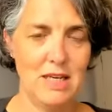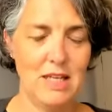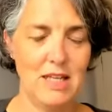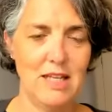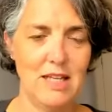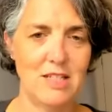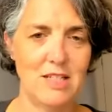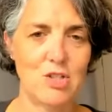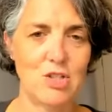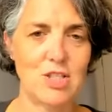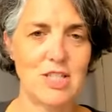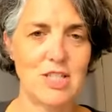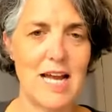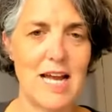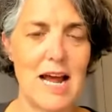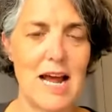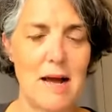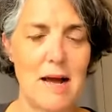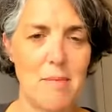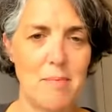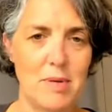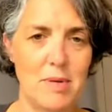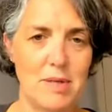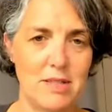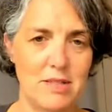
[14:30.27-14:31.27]
It just
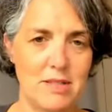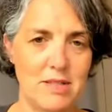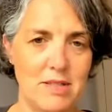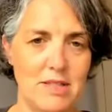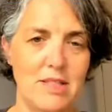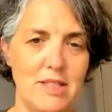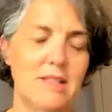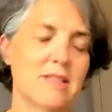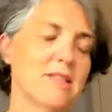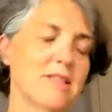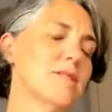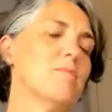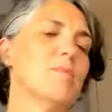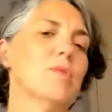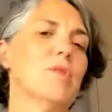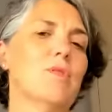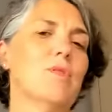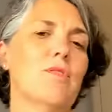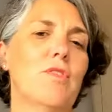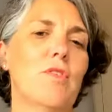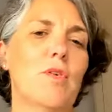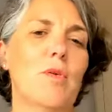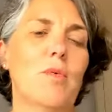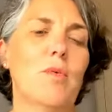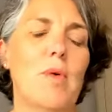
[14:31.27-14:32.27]
happens in this
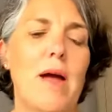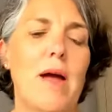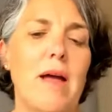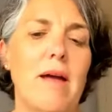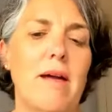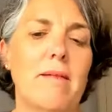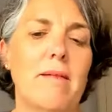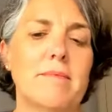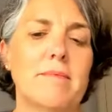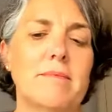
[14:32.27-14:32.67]
beautiful way.